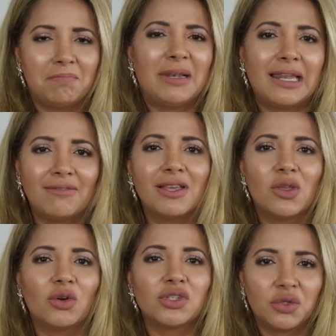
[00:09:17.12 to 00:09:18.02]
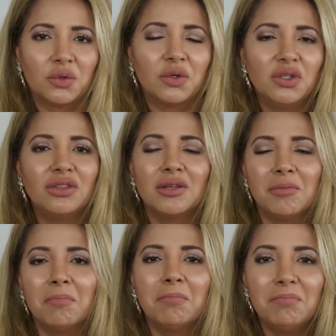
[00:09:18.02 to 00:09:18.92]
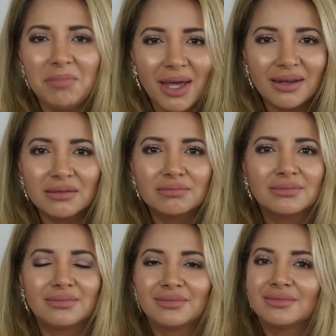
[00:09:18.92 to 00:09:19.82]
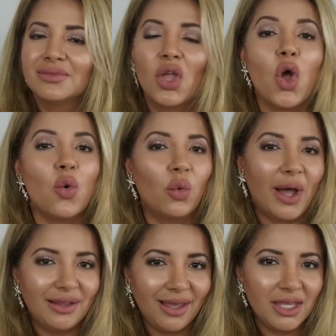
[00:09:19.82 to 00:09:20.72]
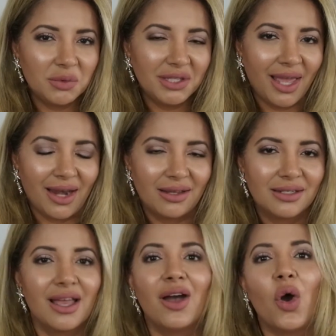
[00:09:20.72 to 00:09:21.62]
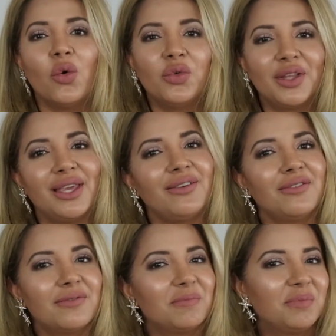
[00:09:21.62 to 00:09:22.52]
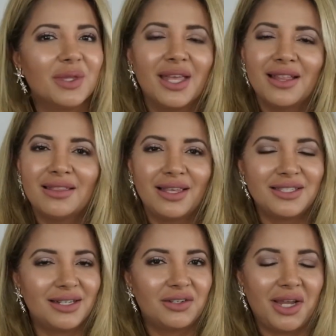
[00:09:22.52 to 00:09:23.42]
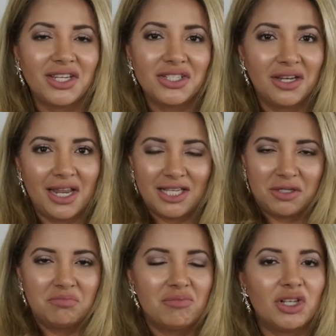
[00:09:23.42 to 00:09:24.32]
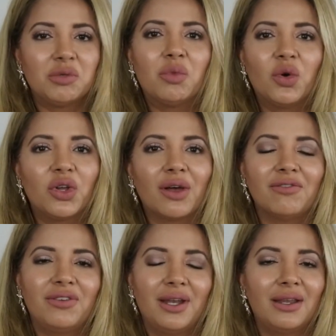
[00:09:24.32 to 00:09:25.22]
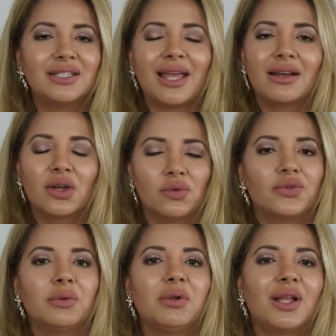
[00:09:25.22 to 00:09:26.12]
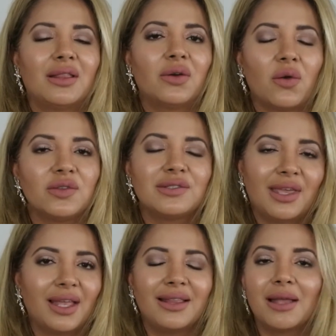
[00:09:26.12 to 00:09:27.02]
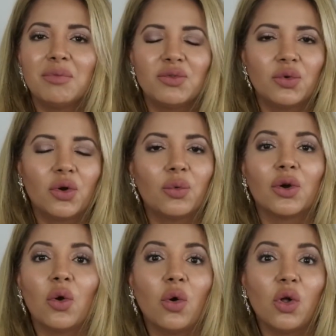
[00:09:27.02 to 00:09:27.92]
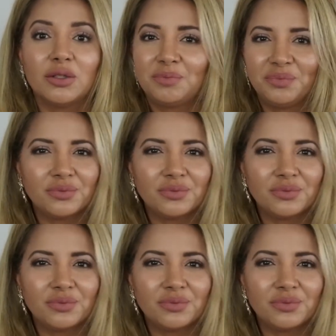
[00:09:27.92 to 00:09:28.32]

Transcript: live in your truth, but one day you will get it. Hopefully this generation is much more confident and comfortable in their own skin than before. We're all